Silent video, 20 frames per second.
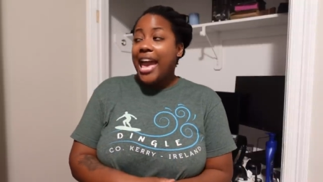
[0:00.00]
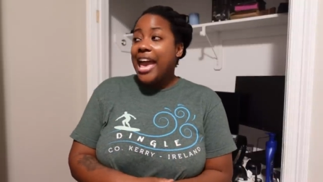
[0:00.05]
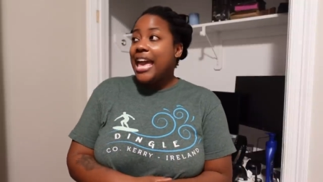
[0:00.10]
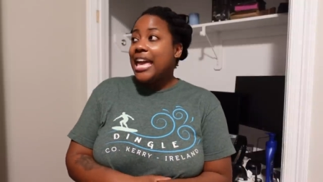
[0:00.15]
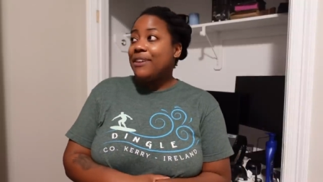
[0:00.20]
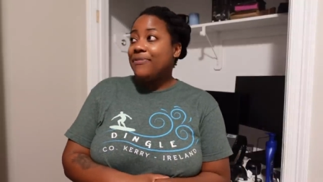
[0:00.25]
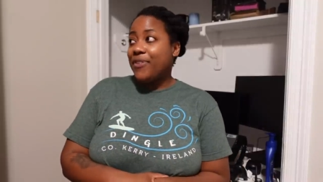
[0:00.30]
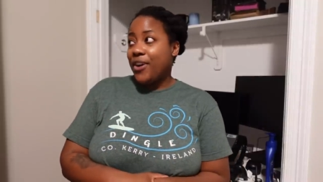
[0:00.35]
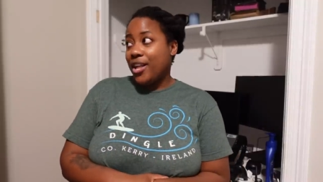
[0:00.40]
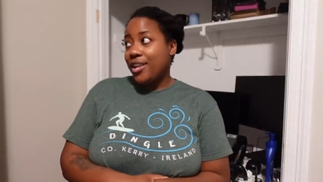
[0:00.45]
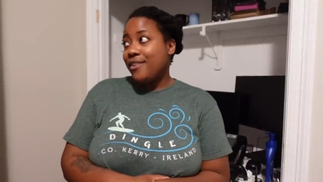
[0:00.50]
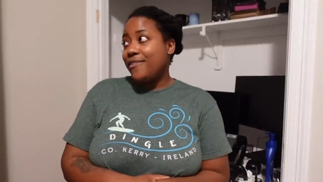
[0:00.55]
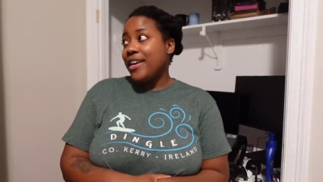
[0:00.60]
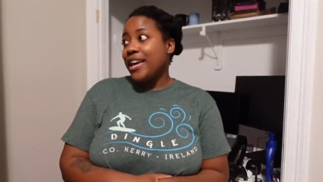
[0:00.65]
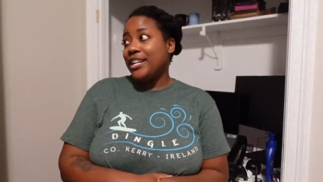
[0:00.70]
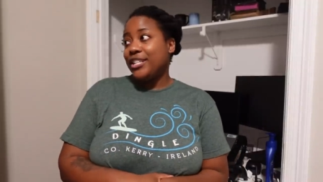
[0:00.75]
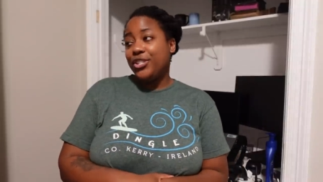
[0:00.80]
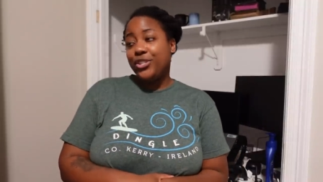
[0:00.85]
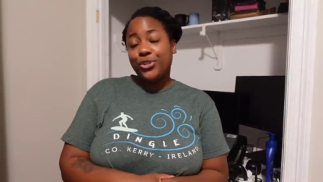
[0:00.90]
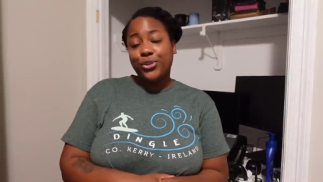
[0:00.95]
If all of
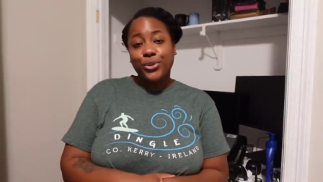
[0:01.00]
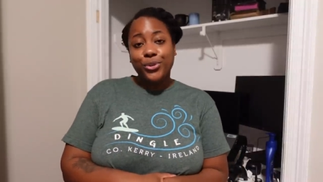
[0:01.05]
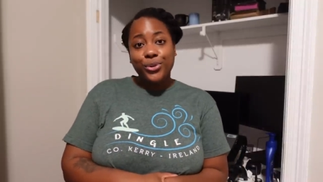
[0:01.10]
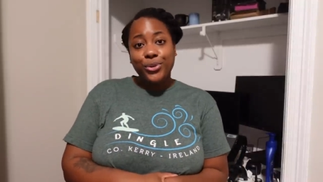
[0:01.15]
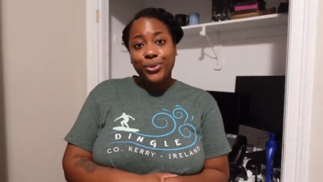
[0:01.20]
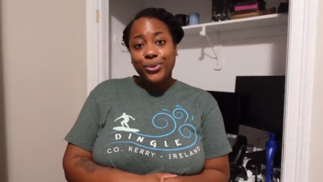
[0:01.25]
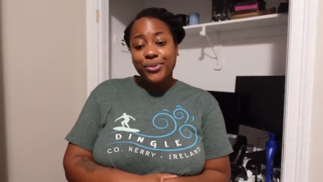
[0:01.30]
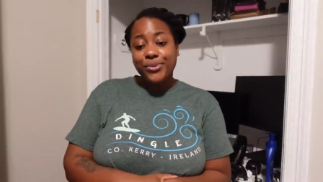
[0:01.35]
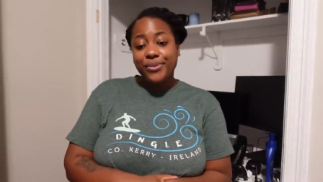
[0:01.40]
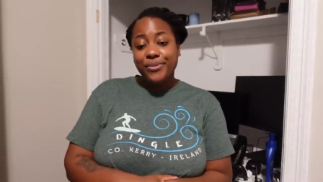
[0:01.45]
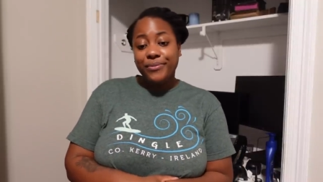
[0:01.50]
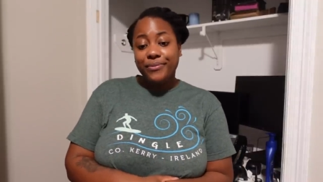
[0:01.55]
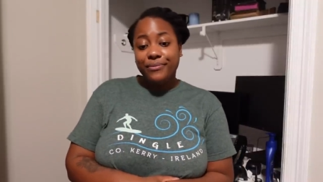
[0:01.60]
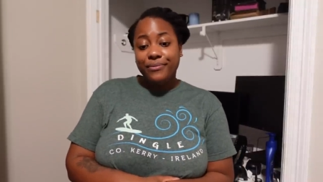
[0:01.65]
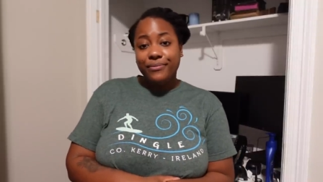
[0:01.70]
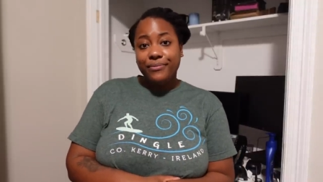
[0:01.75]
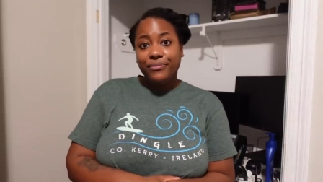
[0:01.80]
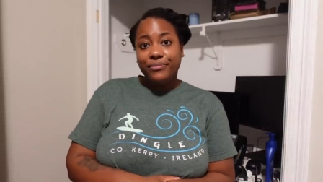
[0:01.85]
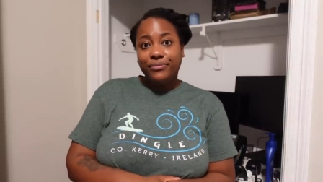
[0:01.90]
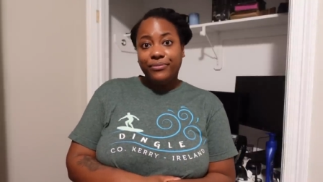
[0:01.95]
that is true,
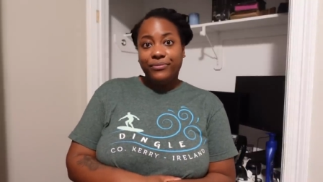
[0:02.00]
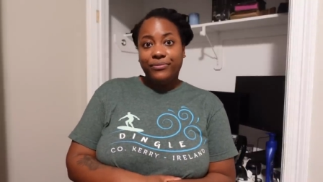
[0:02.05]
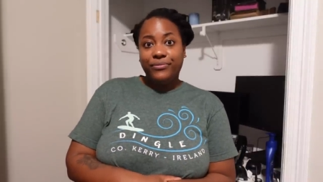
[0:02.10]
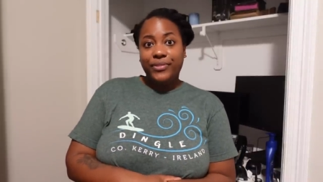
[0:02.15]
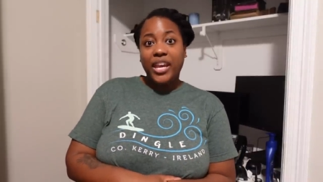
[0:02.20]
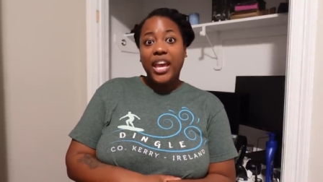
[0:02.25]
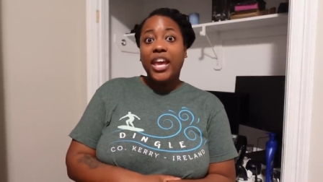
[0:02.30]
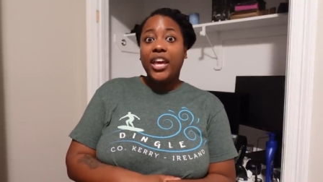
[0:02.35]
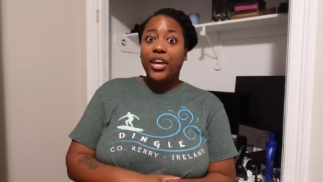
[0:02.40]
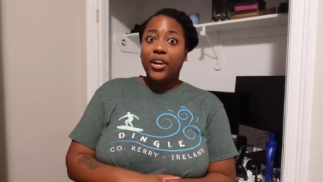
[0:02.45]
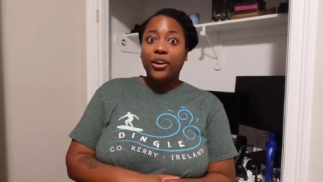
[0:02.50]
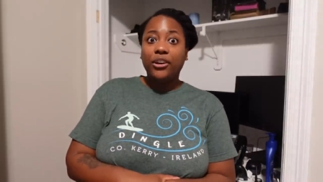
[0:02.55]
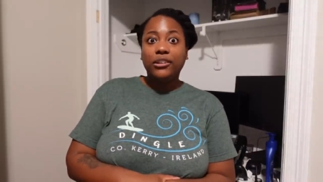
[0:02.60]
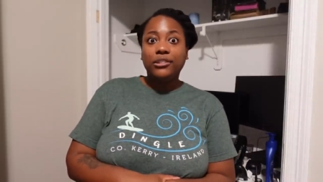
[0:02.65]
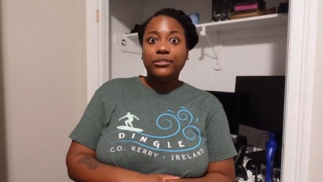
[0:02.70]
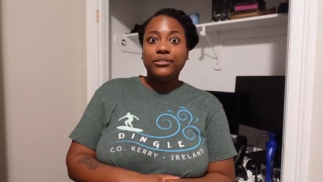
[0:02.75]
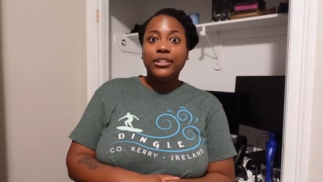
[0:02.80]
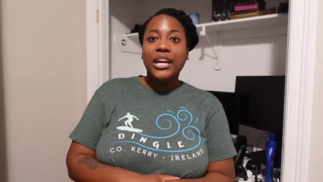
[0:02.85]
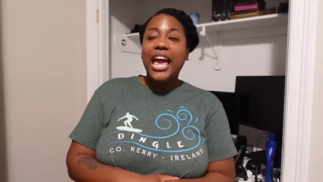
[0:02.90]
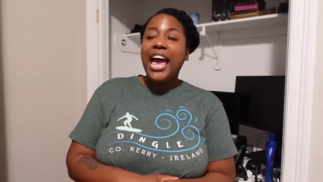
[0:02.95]

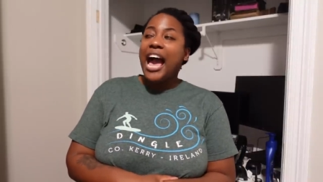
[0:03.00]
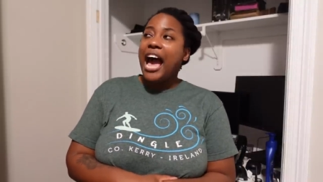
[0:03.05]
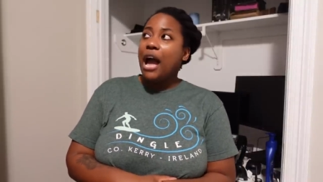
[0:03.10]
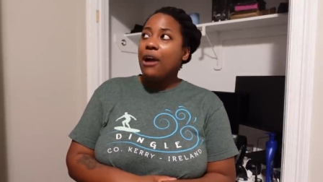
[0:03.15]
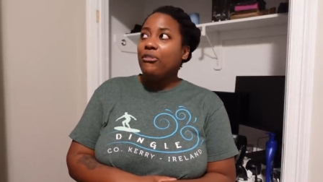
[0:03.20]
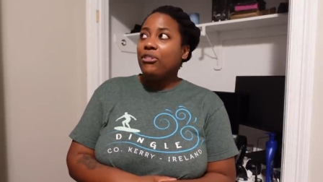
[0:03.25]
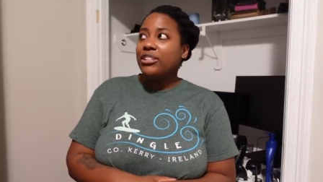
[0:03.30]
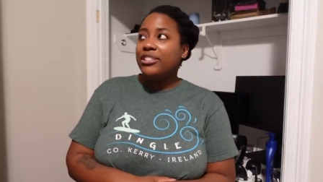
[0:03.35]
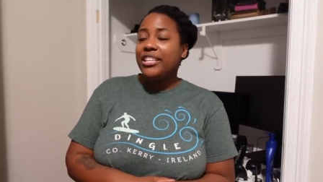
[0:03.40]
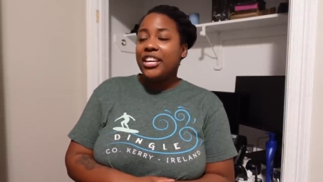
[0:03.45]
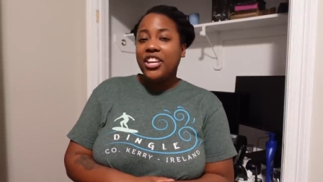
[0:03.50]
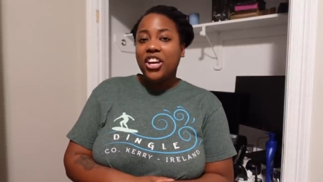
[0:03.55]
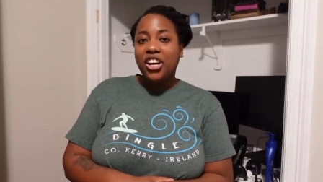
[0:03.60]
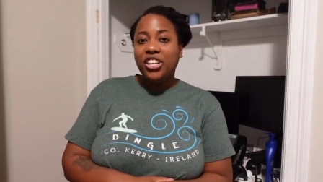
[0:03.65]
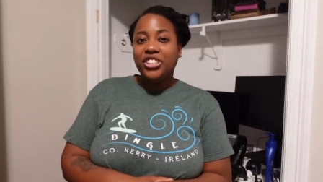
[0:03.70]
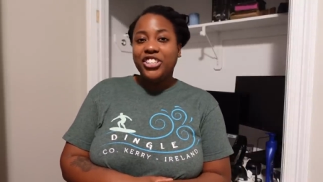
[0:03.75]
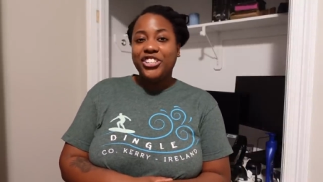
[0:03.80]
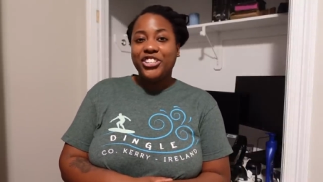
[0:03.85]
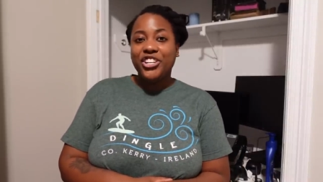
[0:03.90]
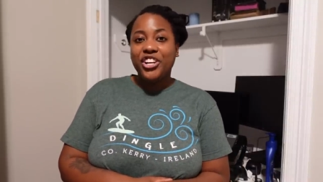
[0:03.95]
ew. I would say
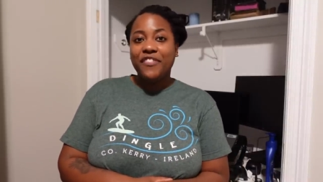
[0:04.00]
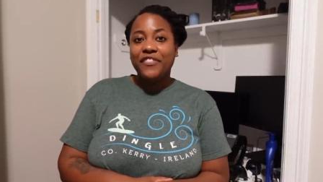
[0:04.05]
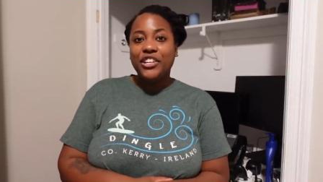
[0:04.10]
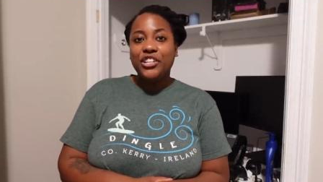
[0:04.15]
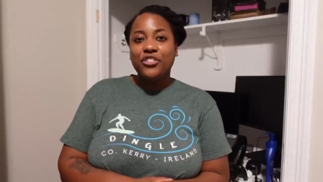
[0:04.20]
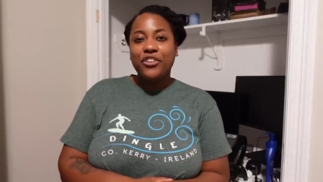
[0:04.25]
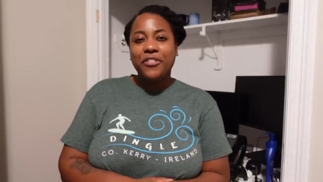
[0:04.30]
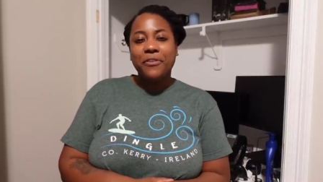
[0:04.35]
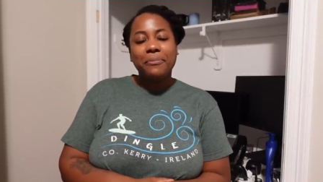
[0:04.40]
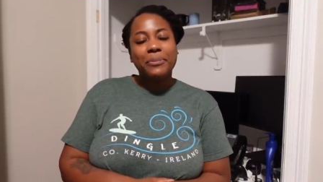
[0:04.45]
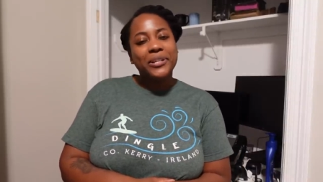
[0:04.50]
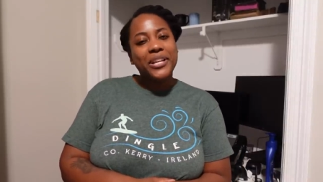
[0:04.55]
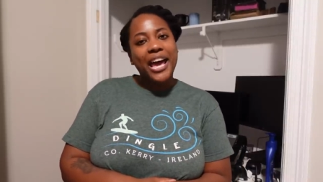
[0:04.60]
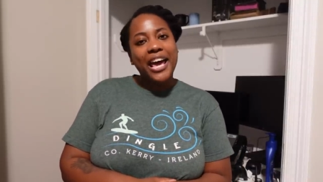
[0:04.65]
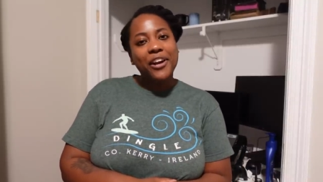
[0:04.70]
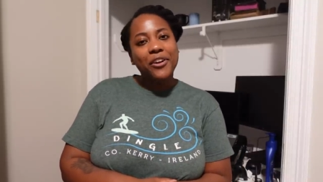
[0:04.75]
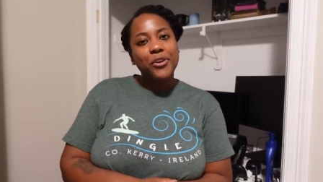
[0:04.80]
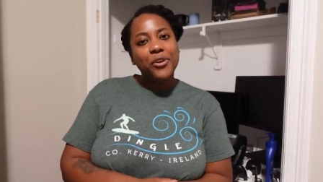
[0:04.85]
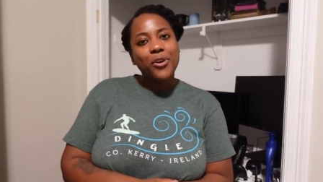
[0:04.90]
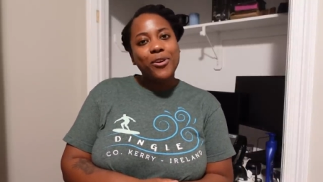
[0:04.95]
y'all deserve each other, but I
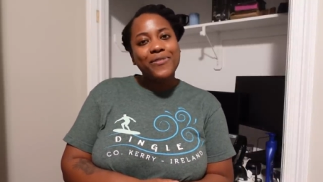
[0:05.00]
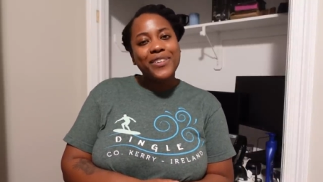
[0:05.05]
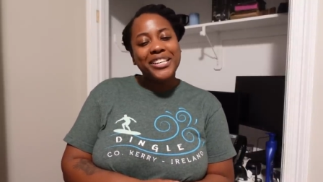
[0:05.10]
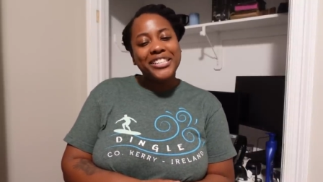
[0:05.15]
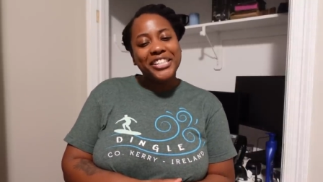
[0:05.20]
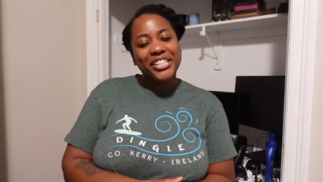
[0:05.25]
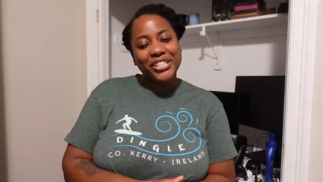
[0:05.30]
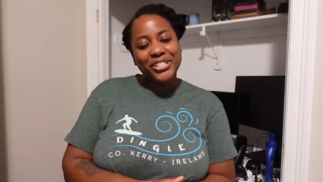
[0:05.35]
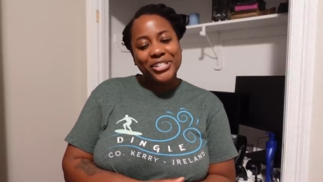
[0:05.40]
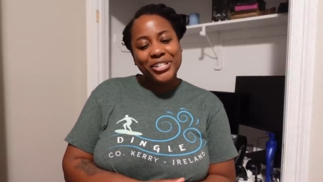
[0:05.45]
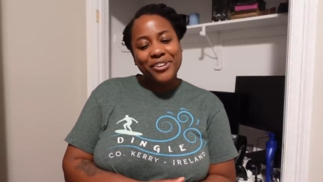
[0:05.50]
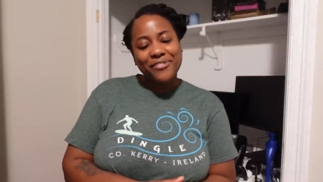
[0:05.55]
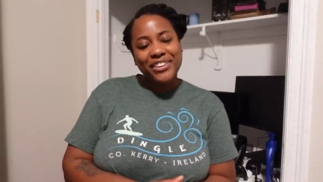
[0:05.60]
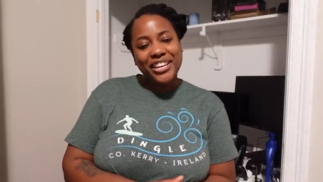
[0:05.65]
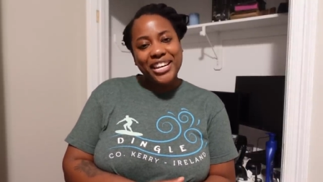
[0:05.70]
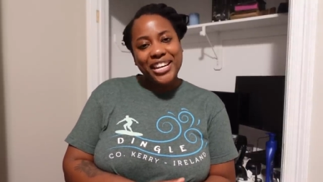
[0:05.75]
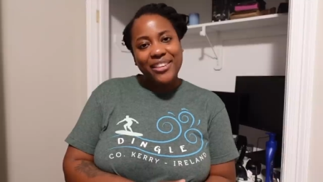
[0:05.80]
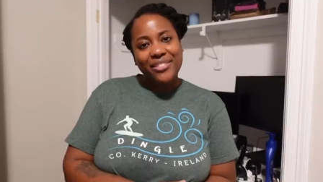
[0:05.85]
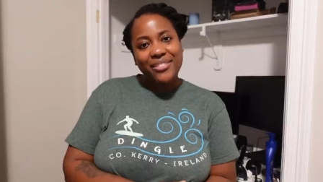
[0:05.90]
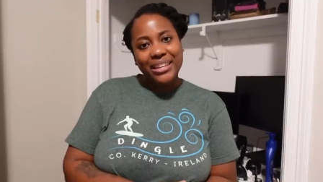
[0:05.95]
don't know if y'all deserve
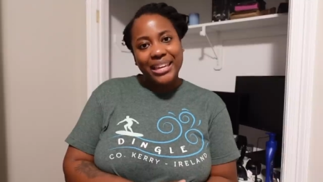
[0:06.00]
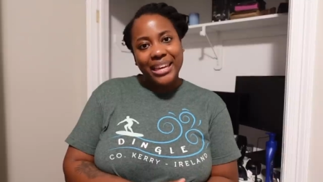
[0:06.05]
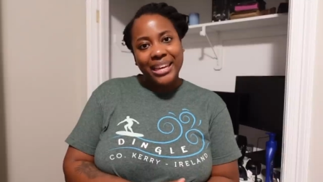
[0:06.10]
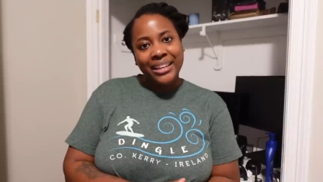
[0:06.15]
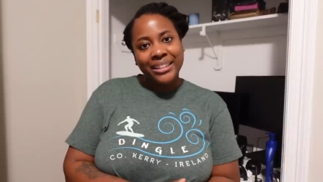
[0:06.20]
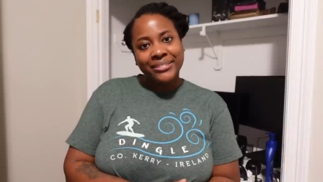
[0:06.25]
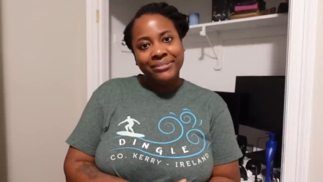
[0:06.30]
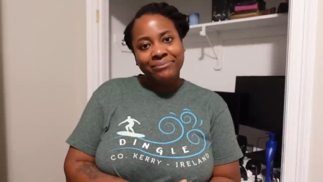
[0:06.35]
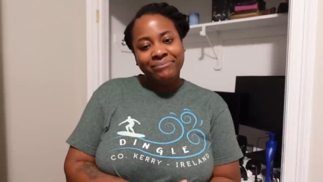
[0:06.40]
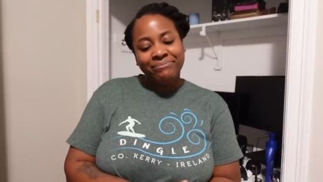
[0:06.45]
anything.